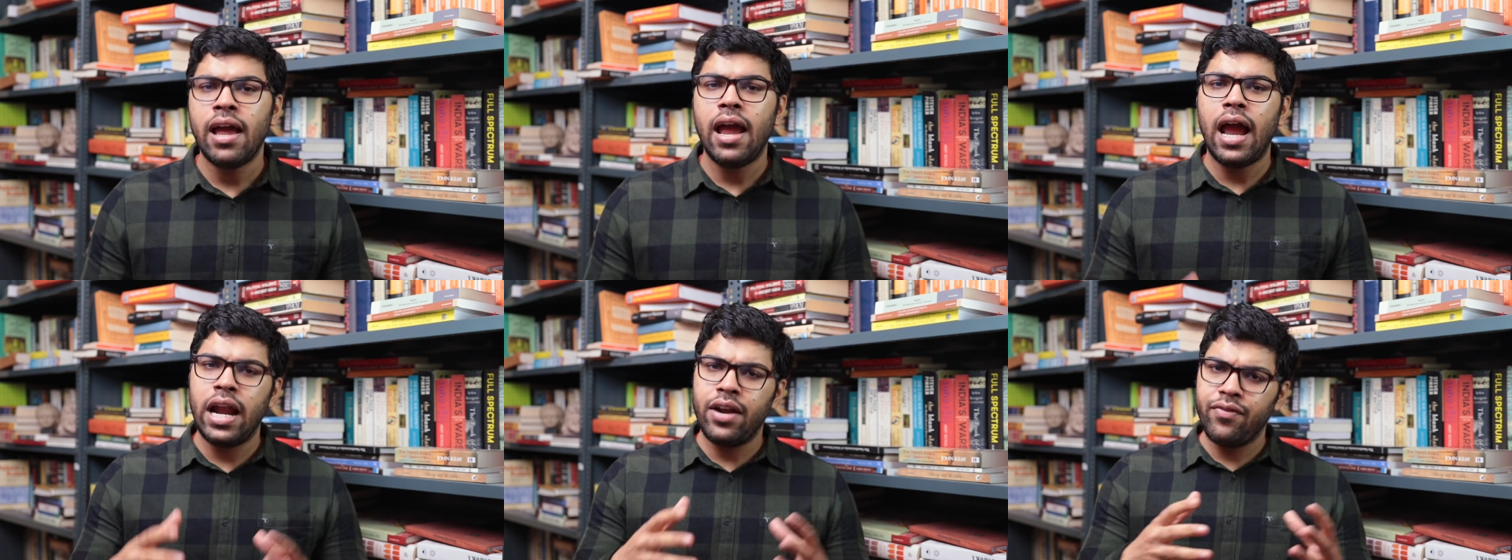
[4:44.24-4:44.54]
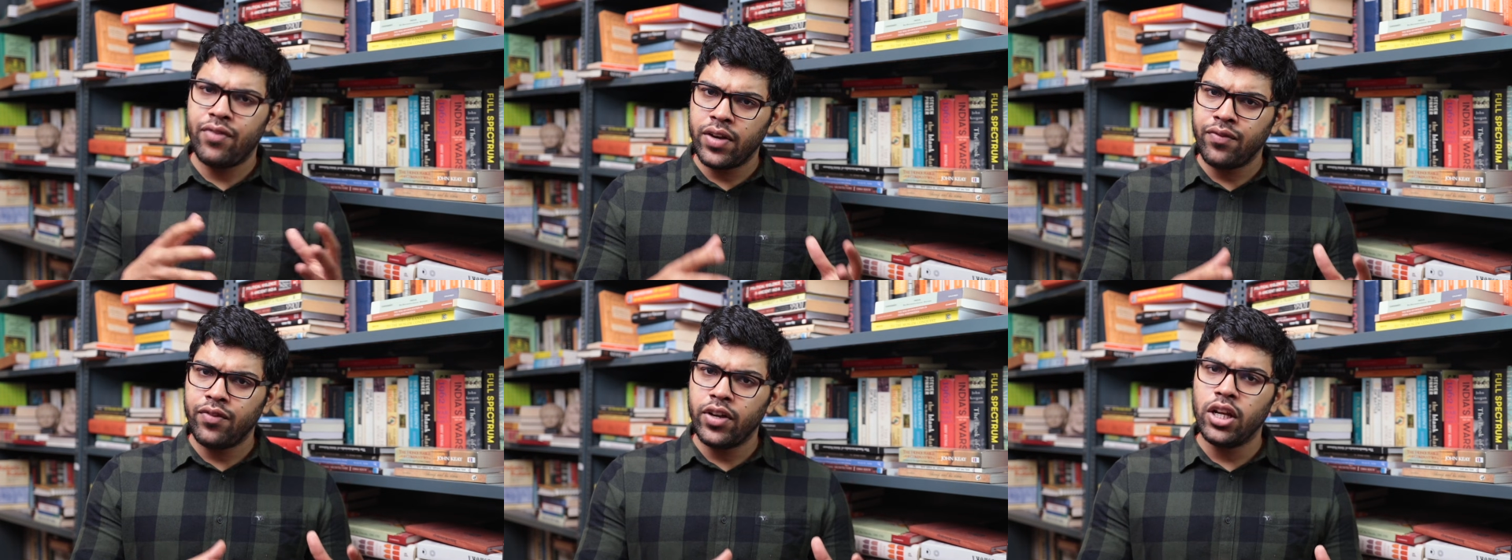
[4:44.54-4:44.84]

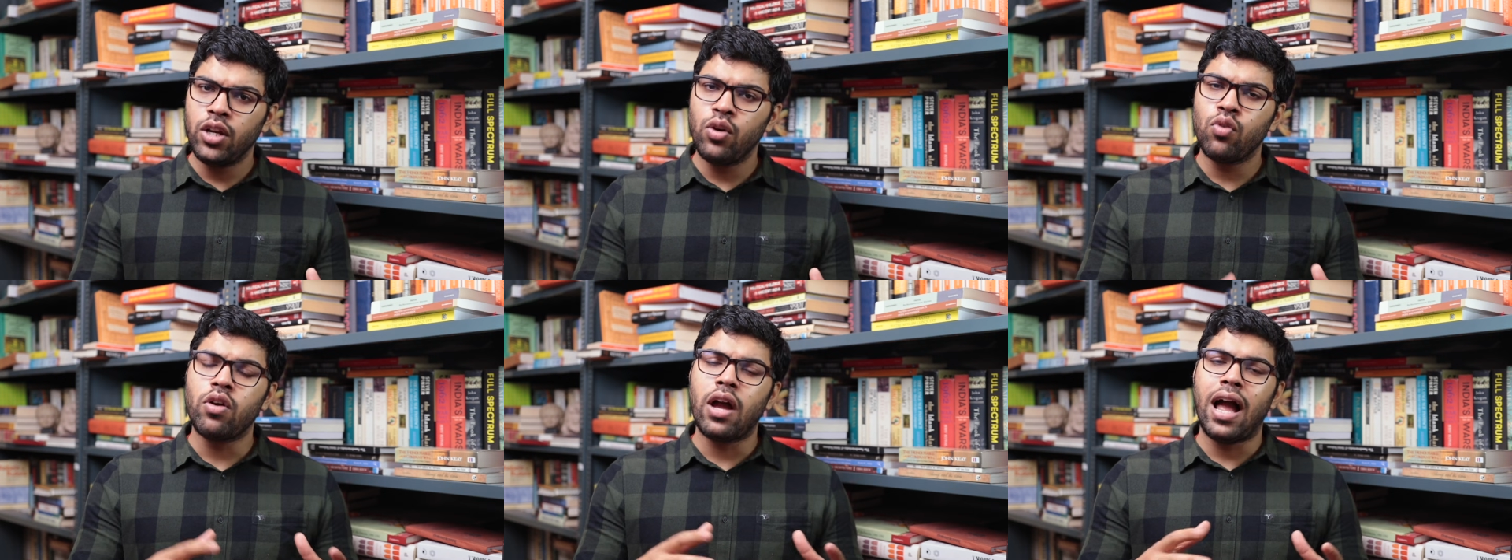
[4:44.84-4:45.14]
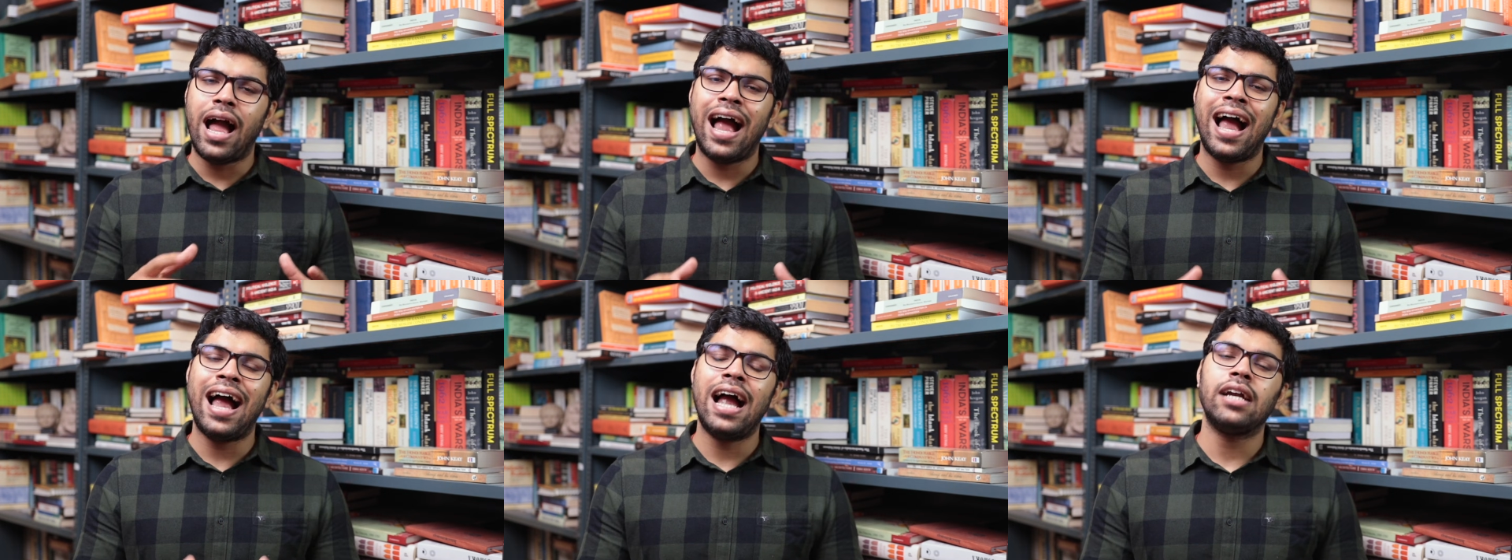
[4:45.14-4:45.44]
And when we look
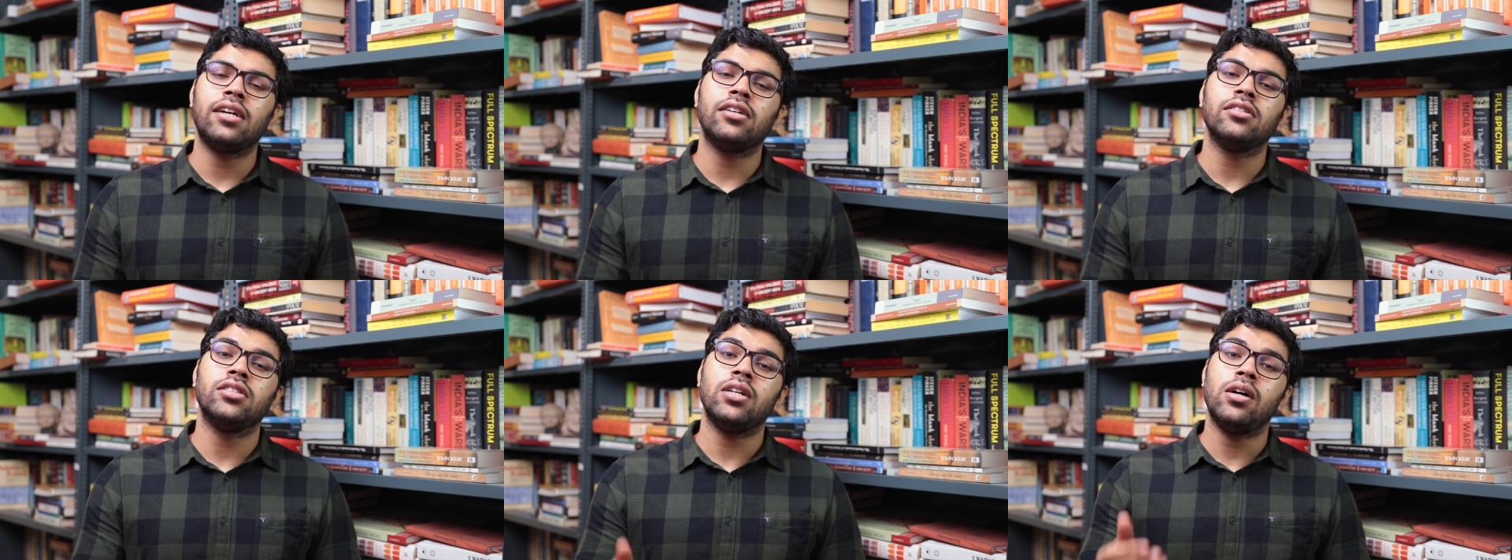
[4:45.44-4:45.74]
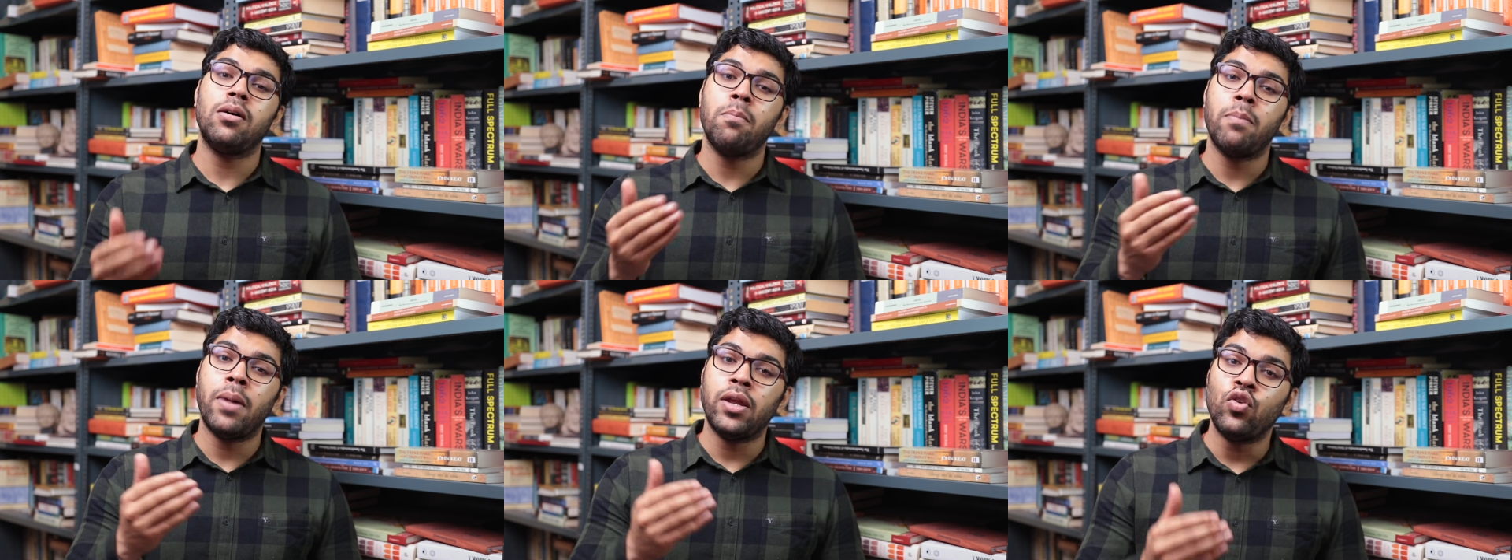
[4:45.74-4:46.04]
at
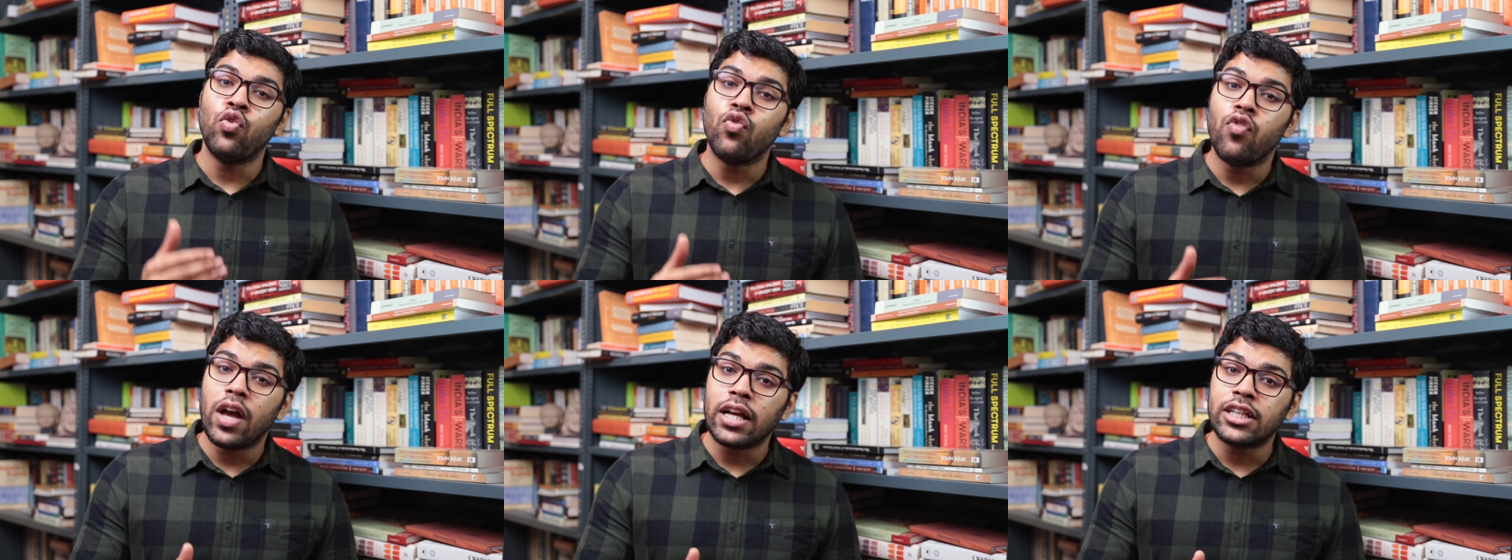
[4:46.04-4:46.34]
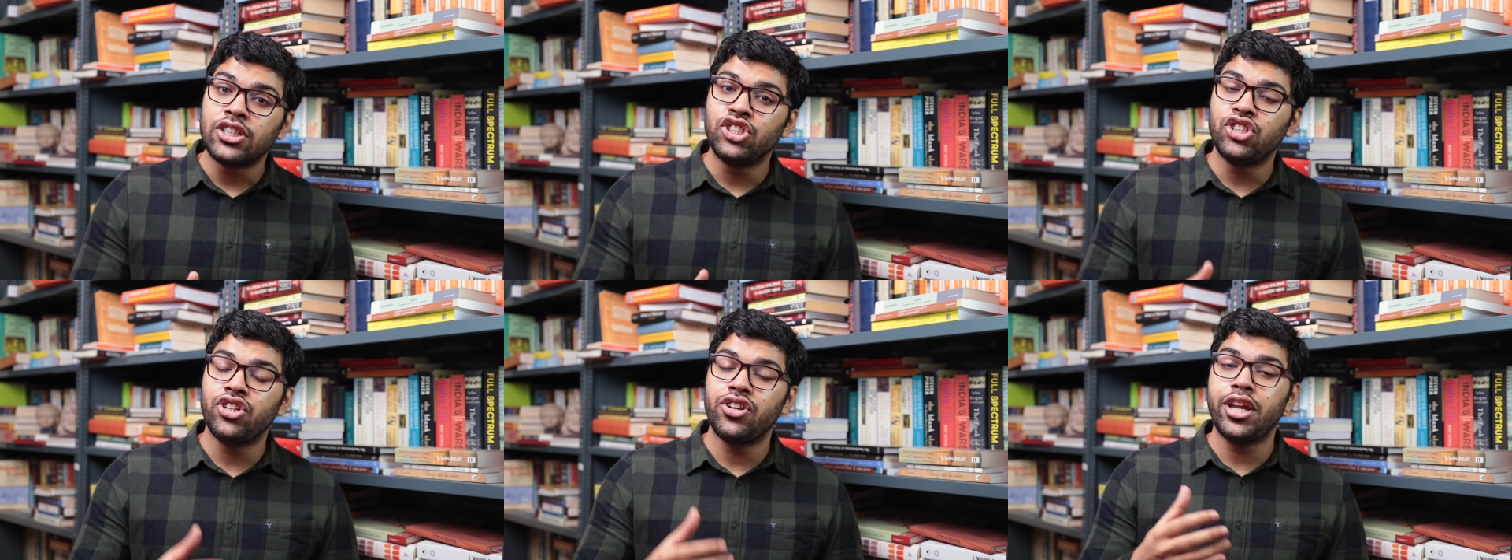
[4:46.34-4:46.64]
the
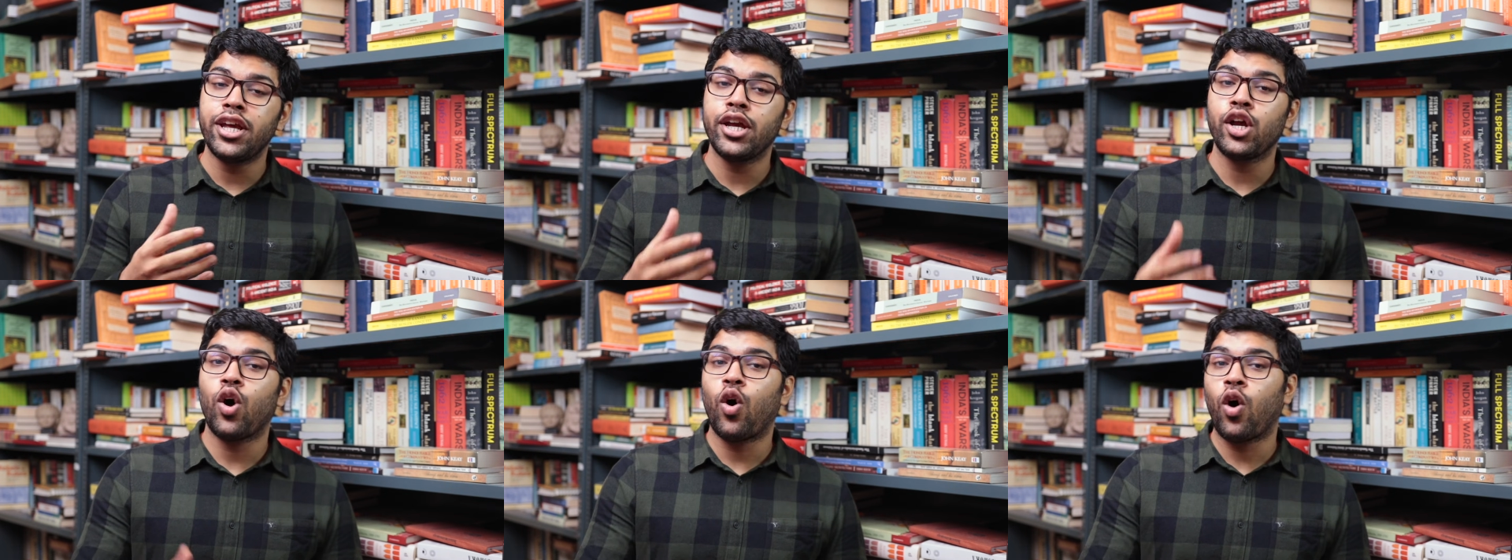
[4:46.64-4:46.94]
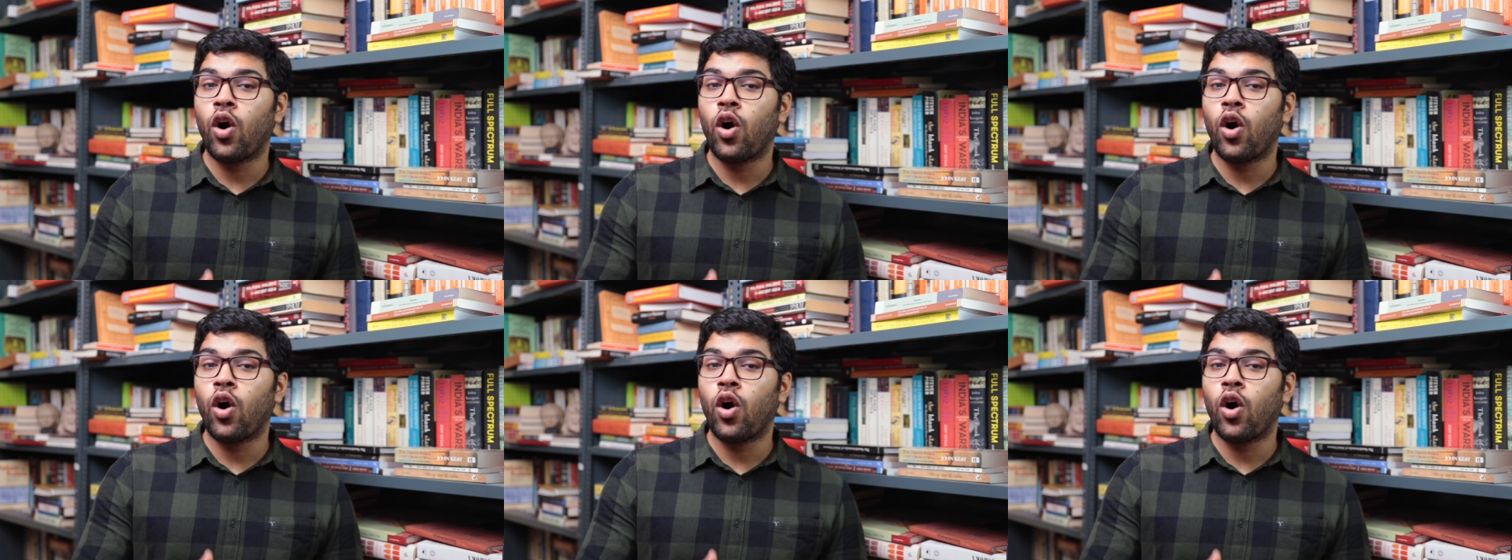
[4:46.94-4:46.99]
manufacturing